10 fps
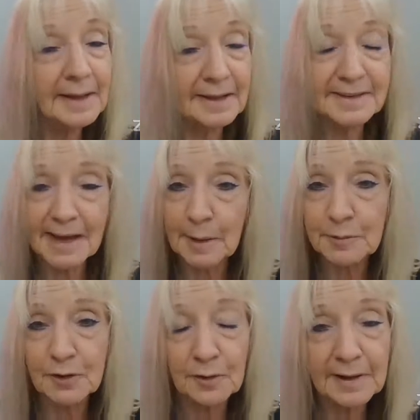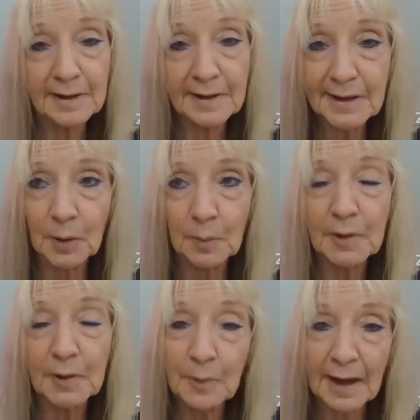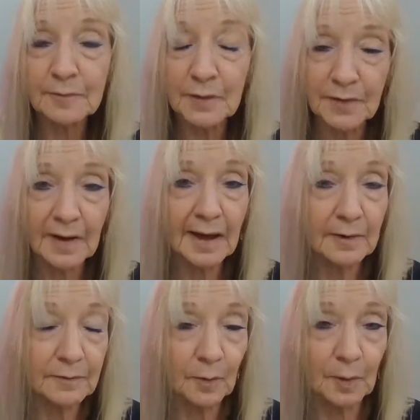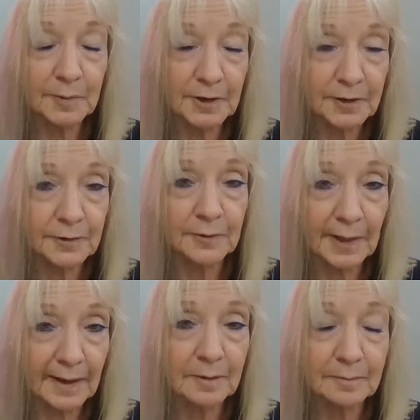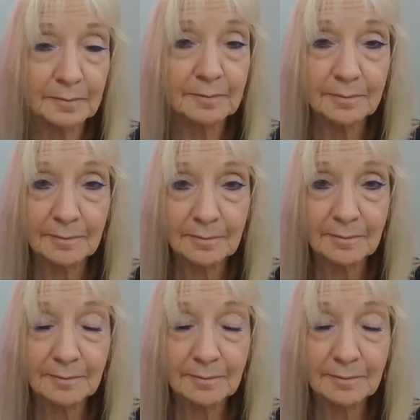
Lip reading: That's absolutely legal, but you have to fill out to do that.